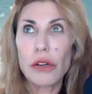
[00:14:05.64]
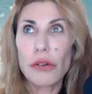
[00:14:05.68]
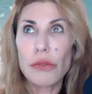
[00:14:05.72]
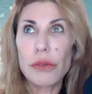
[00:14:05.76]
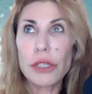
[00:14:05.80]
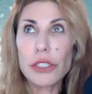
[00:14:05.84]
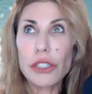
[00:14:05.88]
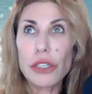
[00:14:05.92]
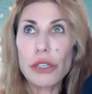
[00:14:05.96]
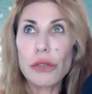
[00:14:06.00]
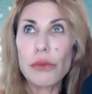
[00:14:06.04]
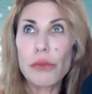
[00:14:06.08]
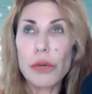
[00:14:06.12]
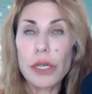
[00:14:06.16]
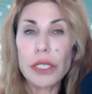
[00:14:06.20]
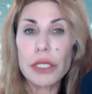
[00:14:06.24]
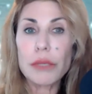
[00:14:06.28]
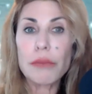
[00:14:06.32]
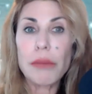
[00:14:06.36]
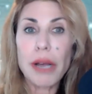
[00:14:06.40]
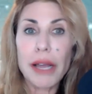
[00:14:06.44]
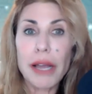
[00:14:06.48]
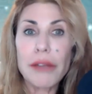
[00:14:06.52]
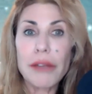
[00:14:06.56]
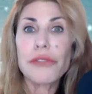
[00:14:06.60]
Richard
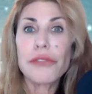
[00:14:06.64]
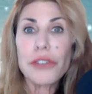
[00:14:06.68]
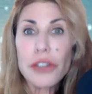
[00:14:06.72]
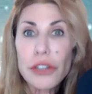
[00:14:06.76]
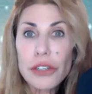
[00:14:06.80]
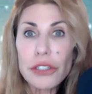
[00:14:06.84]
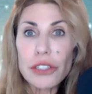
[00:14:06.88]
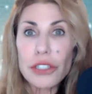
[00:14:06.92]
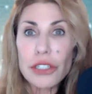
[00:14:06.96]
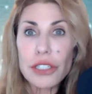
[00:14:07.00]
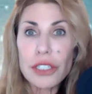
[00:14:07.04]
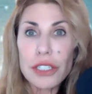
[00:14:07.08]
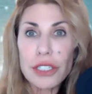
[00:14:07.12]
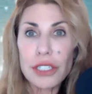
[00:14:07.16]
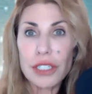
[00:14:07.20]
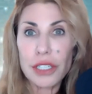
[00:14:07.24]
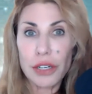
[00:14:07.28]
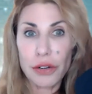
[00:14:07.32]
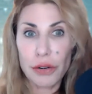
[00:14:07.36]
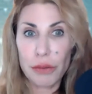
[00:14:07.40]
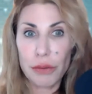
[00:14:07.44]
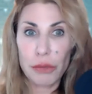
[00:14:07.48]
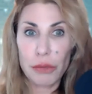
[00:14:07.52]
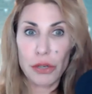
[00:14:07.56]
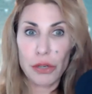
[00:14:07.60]
was my first
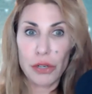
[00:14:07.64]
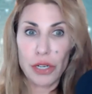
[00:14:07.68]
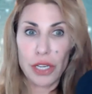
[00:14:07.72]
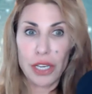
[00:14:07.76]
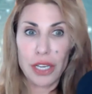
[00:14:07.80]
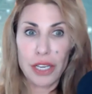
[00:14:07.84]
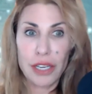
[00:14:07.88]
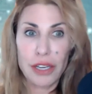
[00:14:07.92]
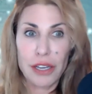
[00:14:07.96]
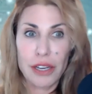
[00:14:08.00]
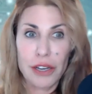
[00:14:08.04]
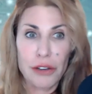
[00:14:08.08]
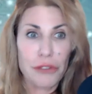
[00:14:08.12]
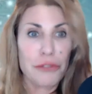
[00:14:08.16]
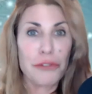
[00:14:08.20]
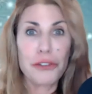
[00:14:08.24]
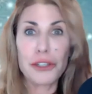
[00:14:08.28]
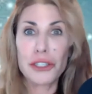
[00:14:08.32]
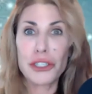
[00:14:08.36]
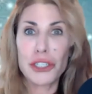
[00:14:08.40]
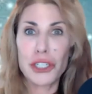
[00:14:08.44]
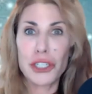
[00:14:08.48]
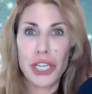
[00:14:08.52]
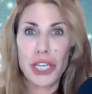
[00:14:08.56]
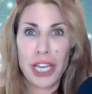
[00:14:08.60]
ceremony
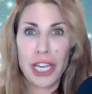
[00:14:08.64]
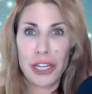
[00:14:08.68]
officiant.